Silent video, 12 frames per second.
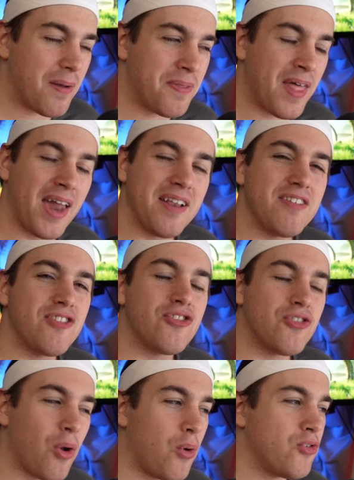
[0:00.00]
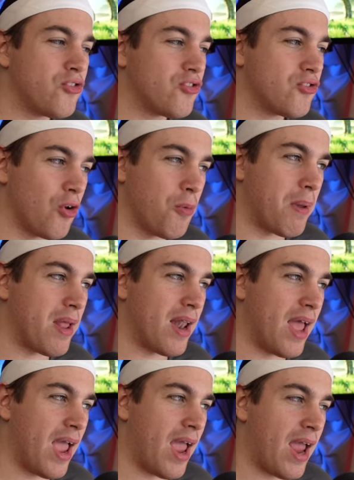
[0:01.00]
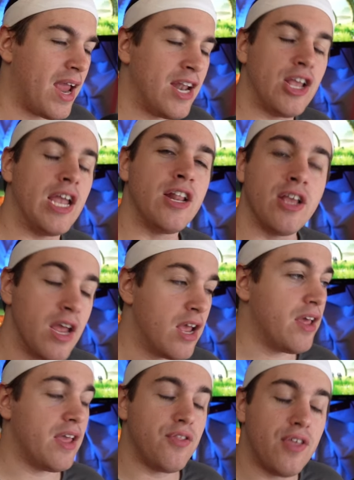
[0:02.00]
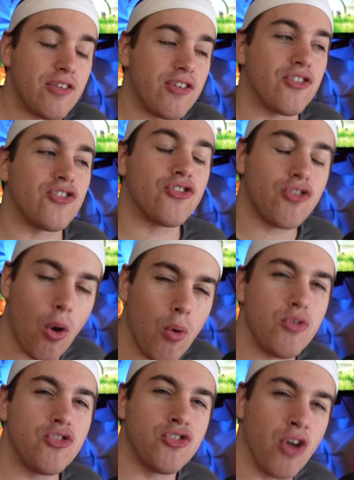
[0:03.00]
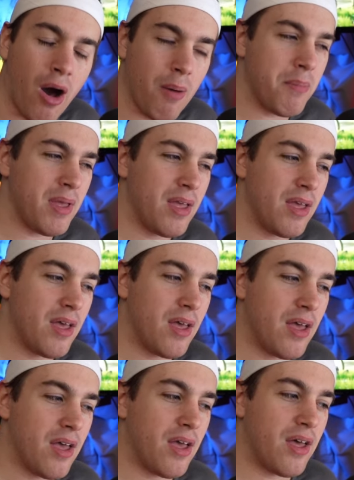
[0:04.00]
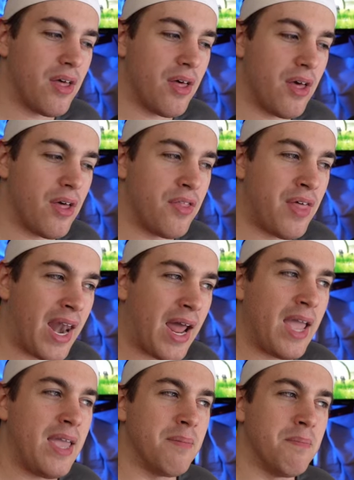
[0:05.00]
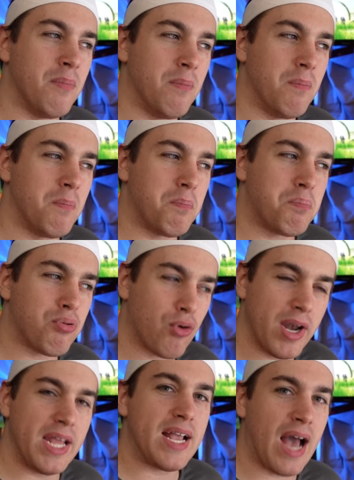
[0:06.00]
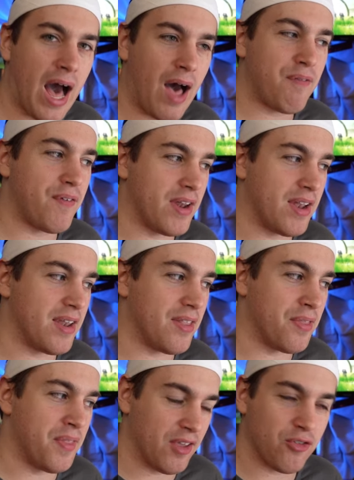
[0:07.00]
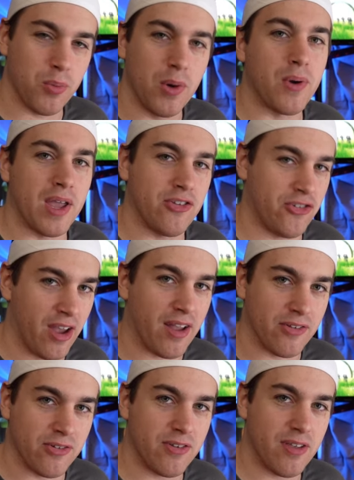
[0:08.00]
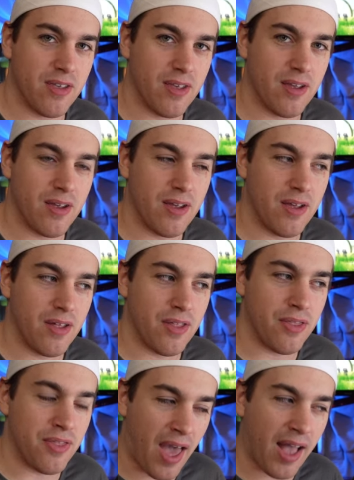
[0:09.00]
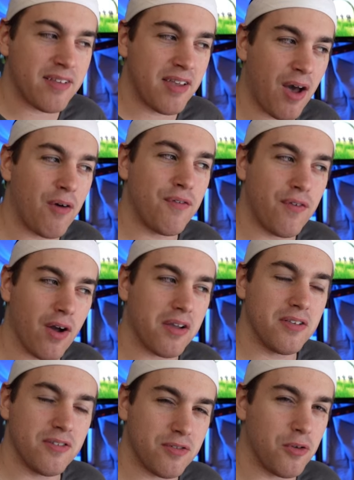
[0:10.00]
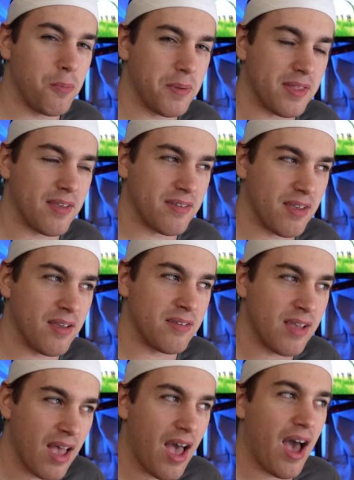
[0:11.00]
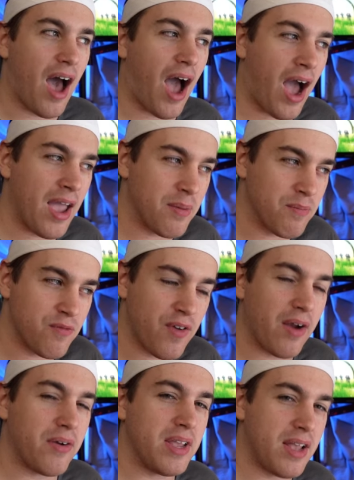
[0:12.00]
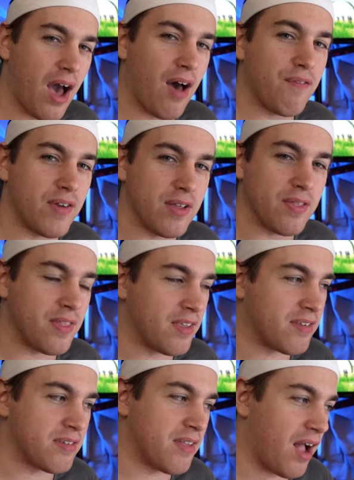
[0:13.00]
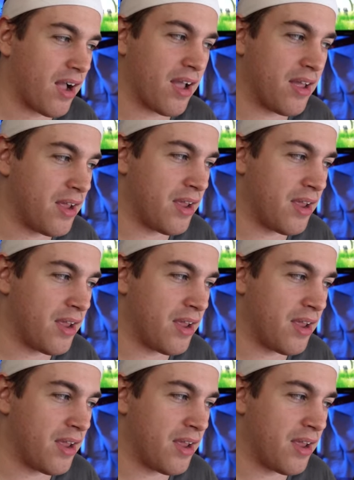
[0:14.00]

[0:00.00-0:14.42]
That is so stupid. This is so dumb that I am pretty confident this will get changed. That's how fucking stupid this is. I am very confident this is not...